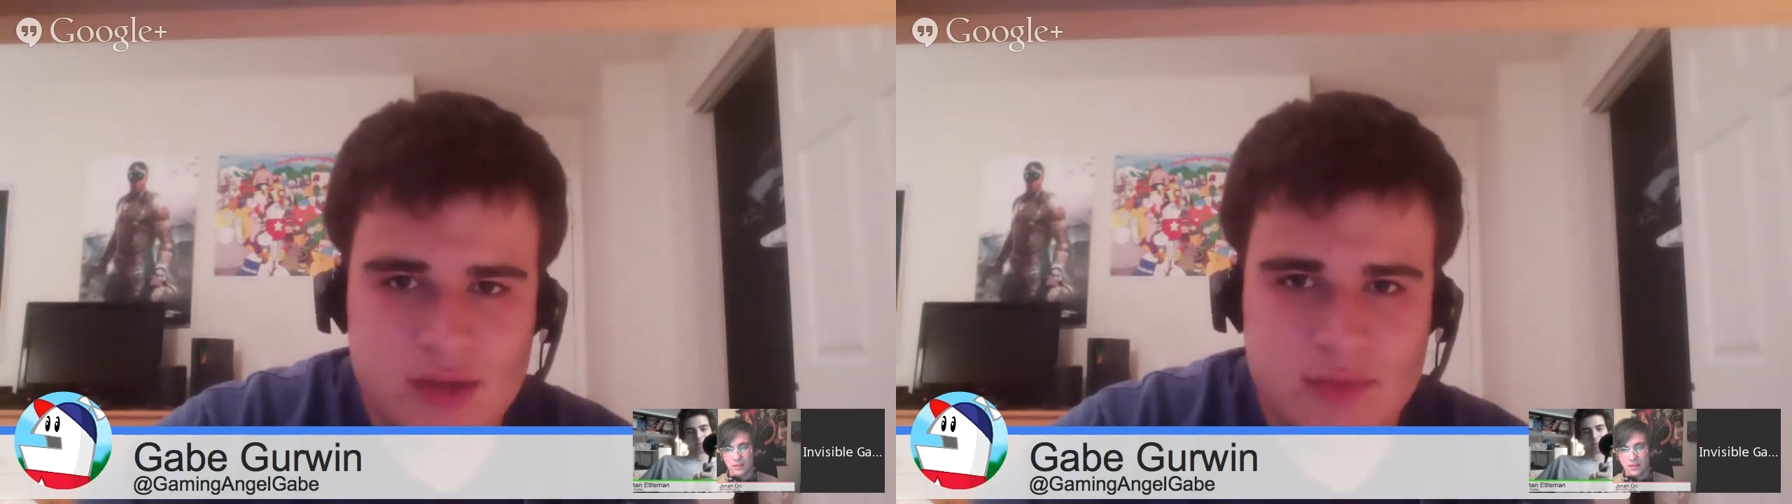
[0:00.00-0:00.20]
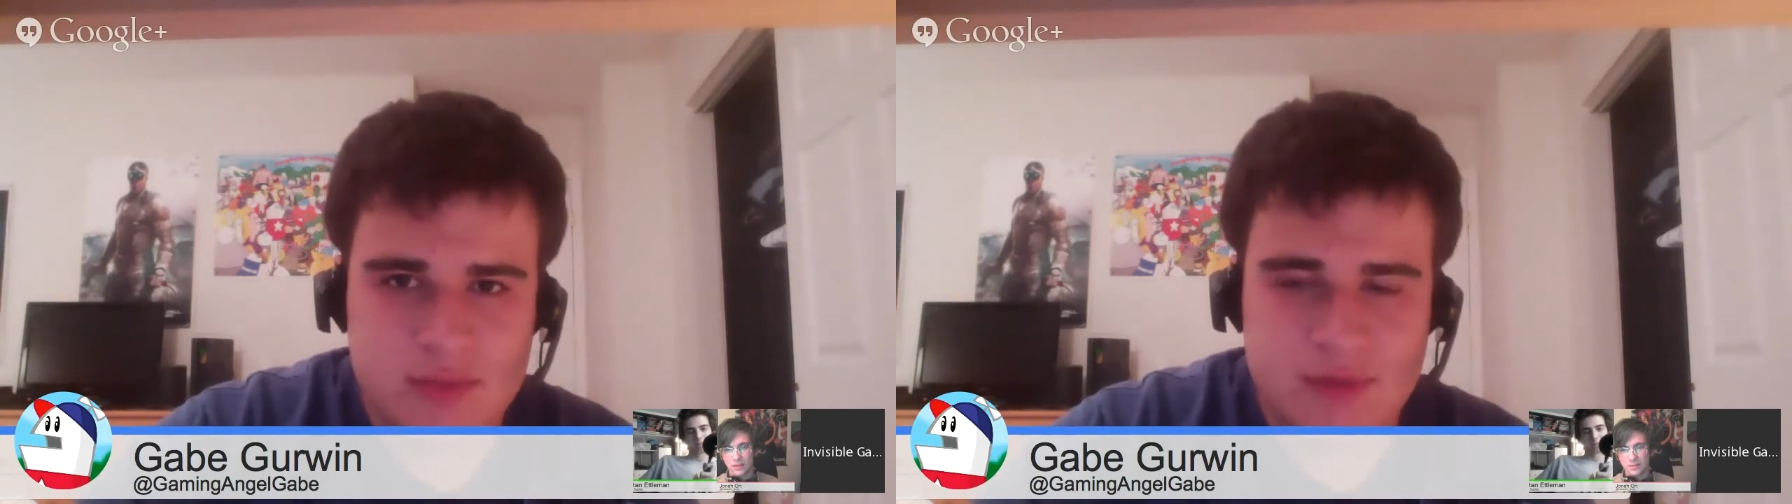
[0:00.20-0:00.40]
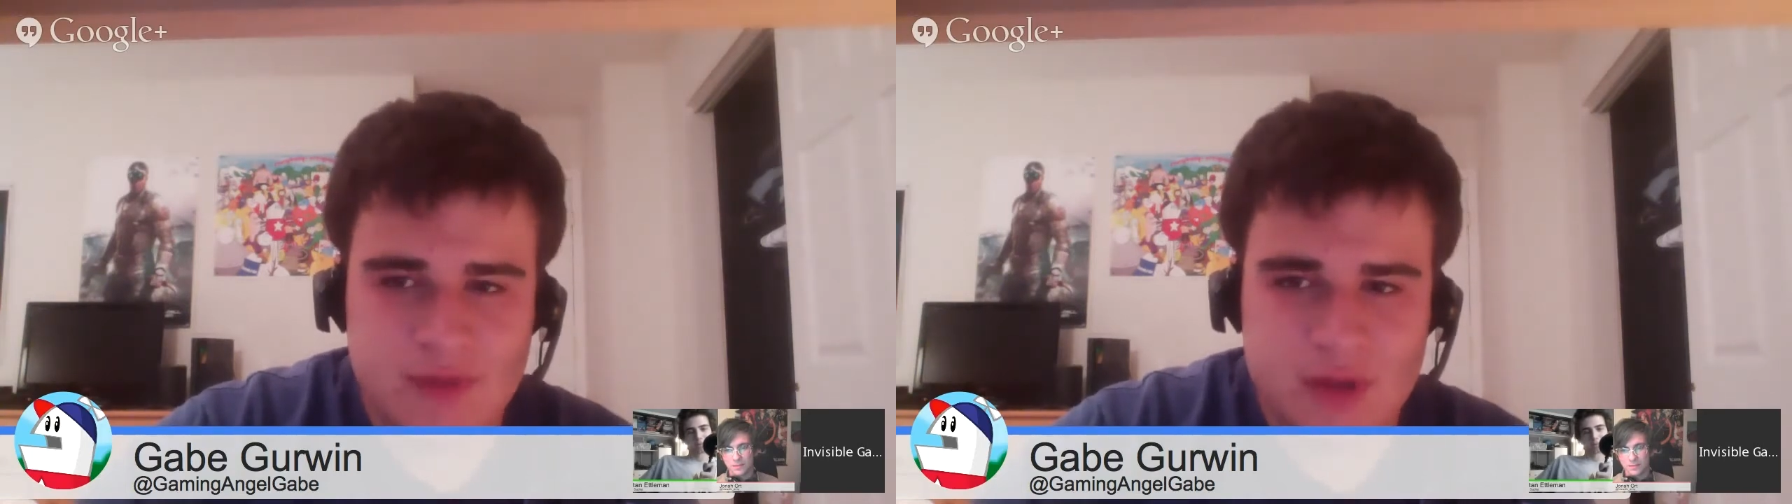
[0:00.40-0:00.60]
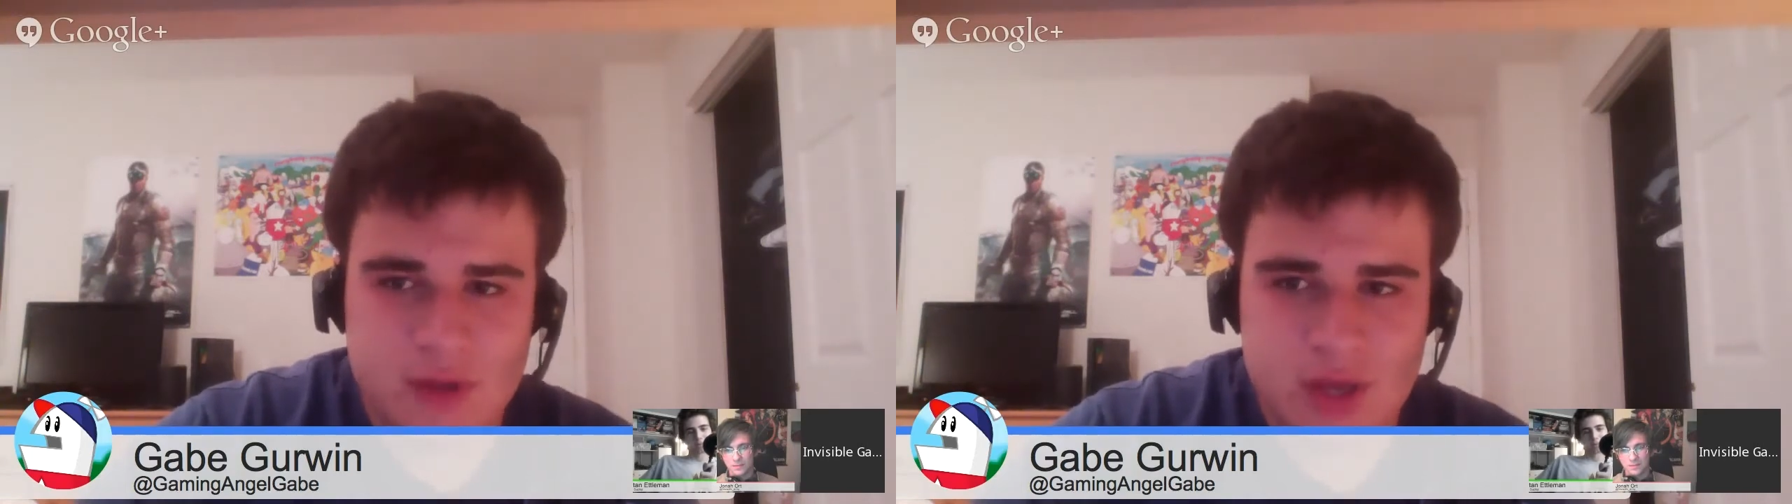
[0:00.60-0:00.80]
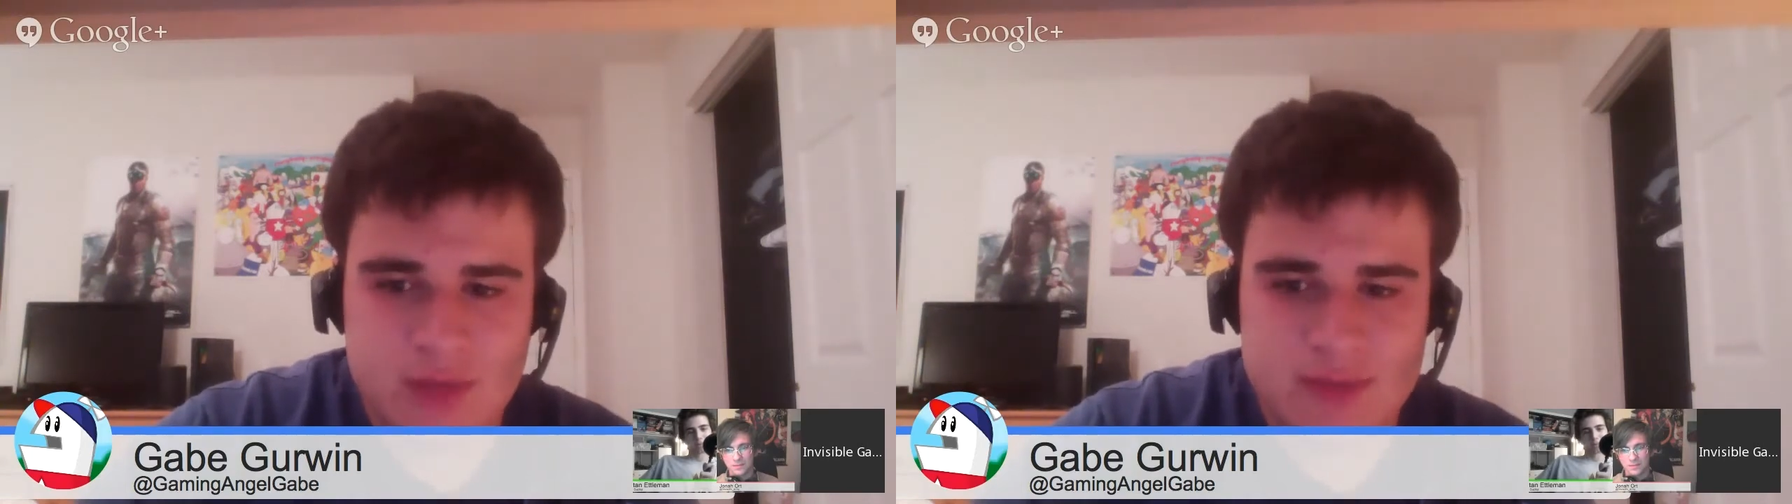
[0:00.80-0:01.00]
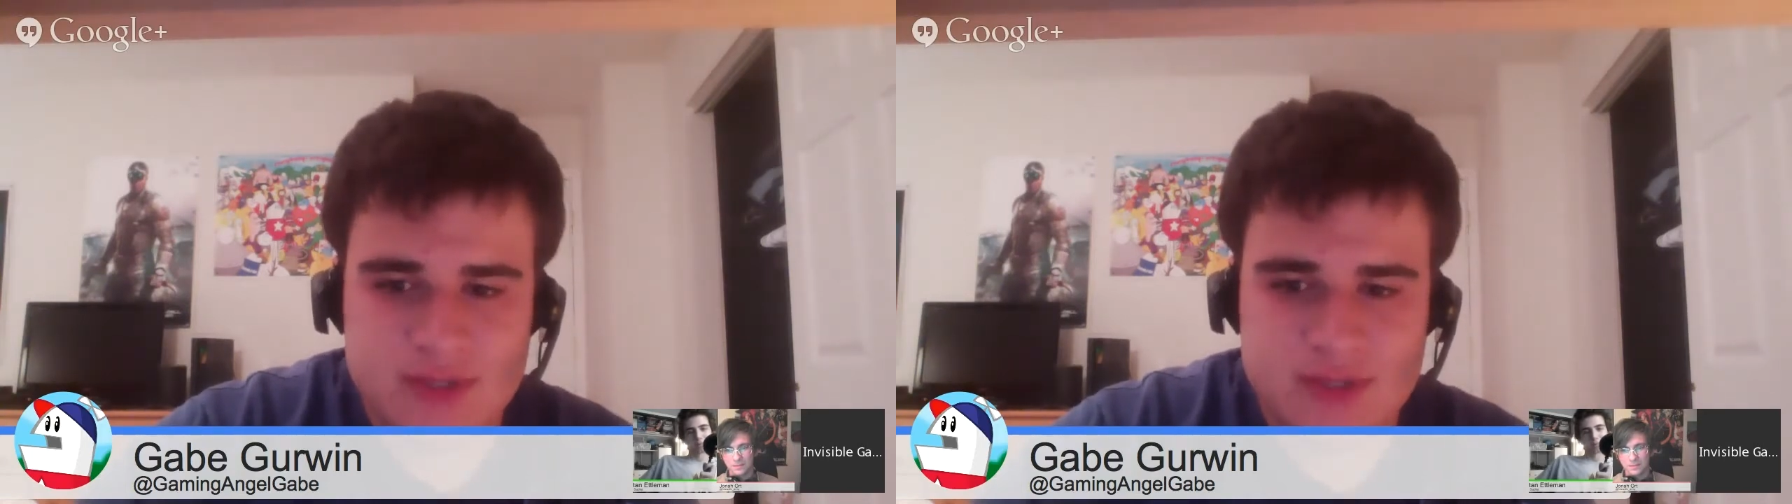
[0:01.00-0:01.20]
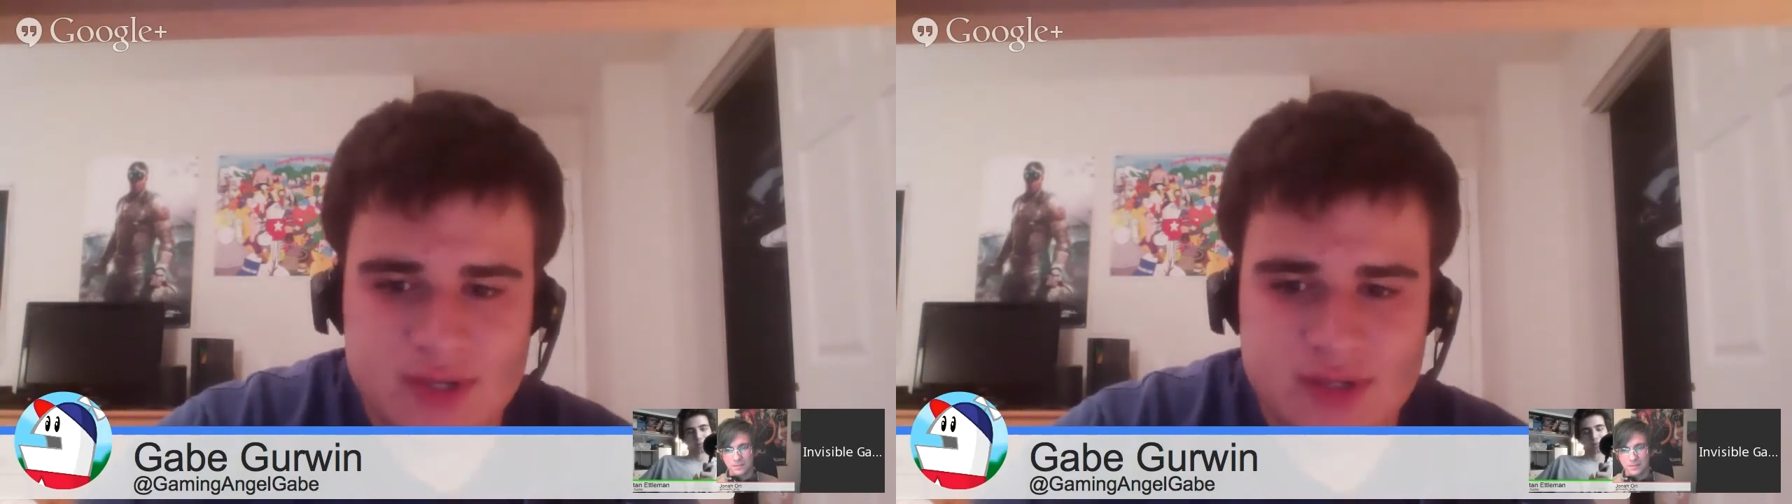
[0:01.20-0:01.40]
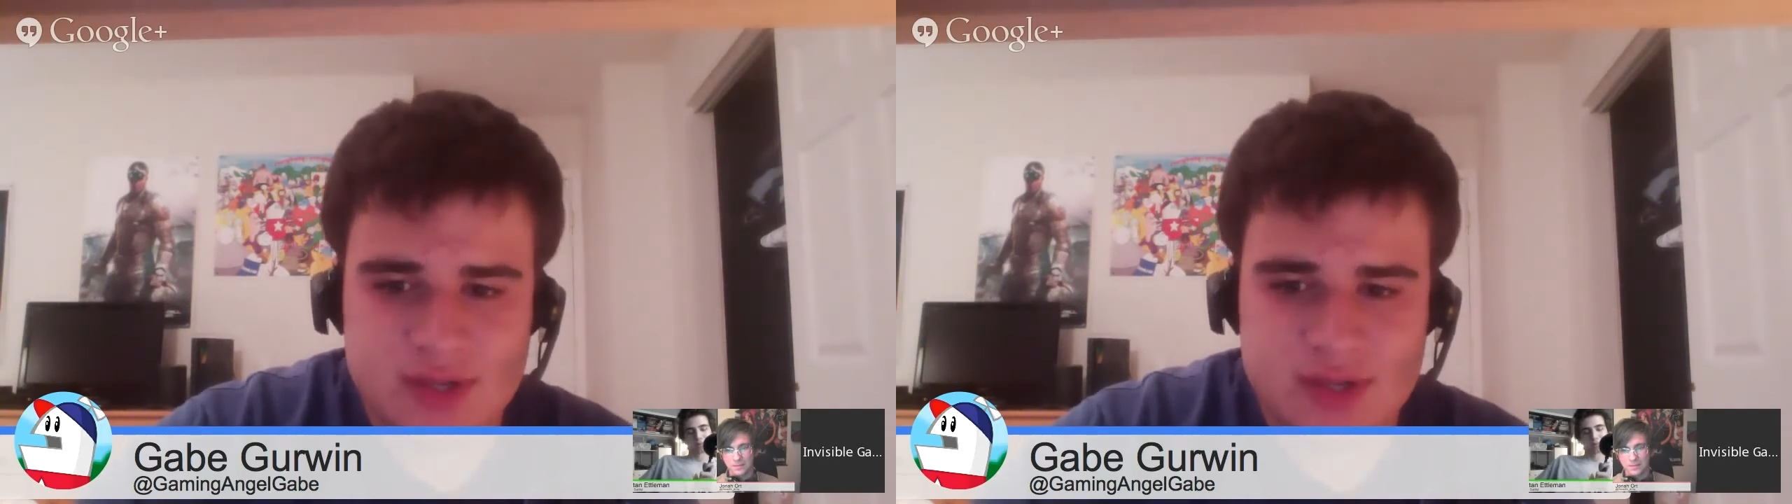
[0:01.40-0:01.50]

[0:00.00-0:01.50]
about video games and